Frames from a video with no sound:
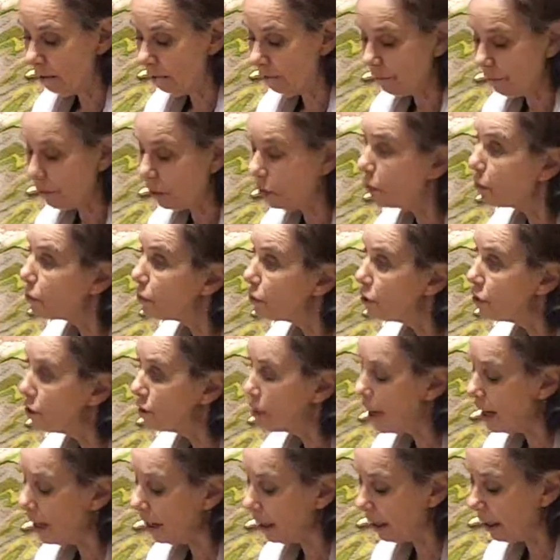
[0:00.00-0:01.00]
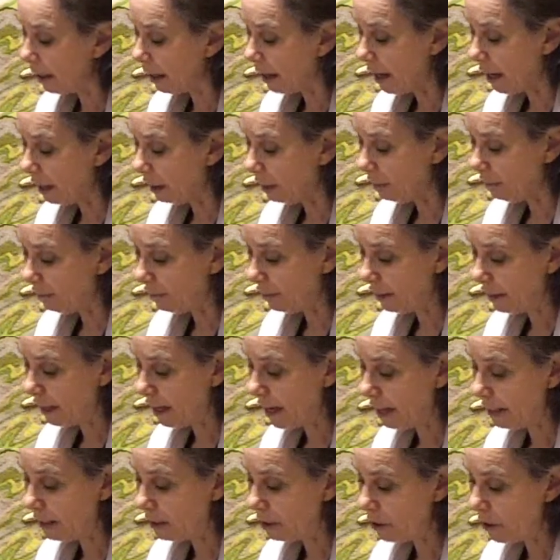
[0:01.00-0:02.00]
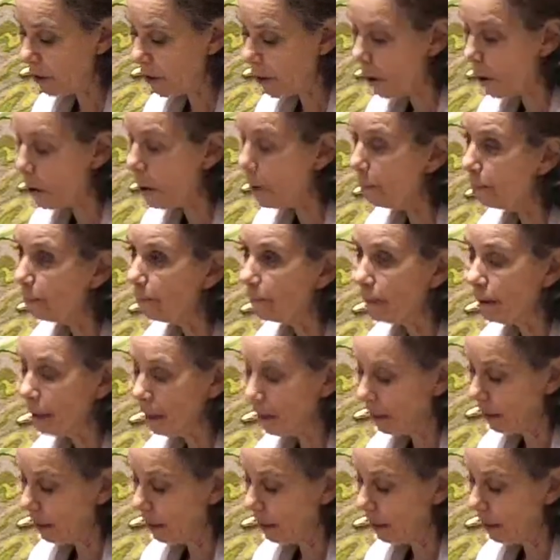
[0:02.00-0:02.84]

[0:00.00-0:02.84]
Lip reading: v'choshech al panei tehom.